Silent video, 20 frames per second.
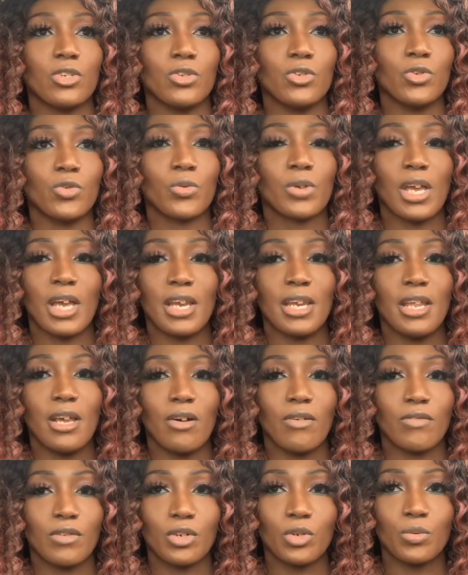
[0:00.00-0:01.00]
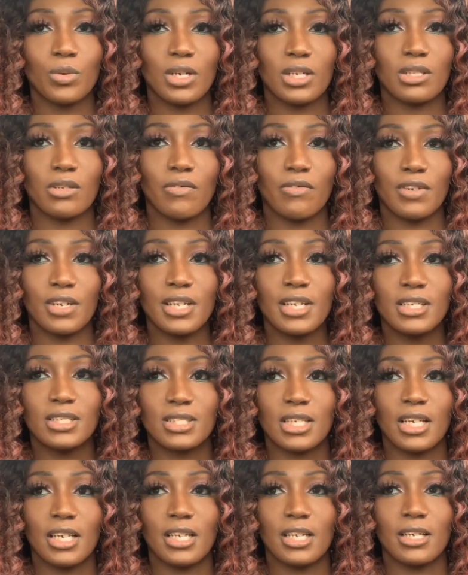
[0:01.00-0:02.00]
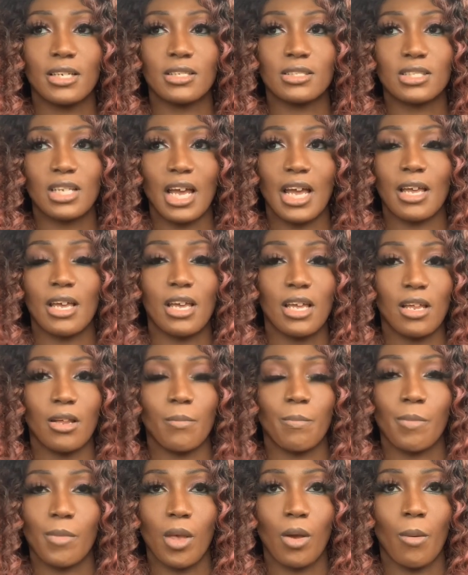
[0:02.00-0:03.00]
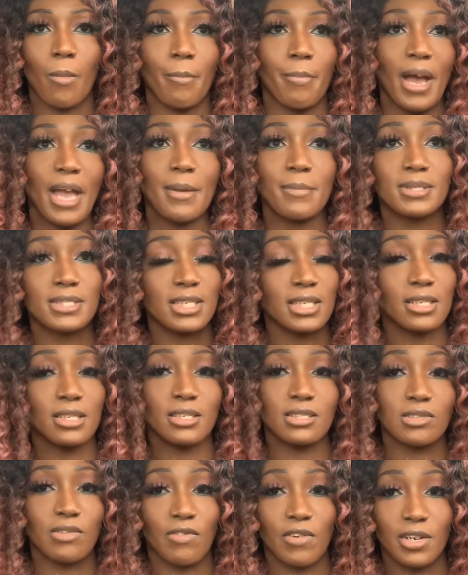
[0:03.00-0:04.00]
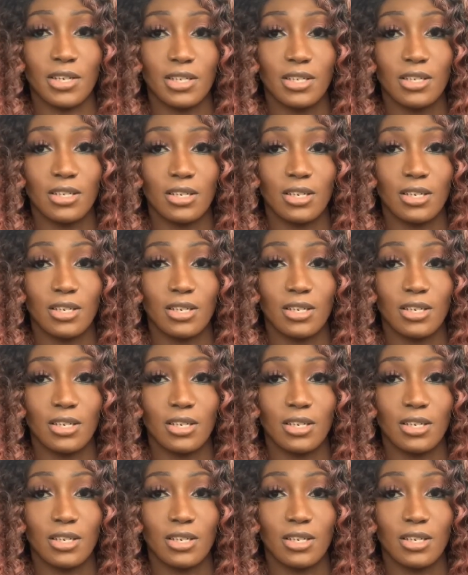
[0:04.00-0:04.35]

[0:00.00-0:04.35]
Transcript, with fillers: you can never do nothing for these kids. Like and babysitting is free.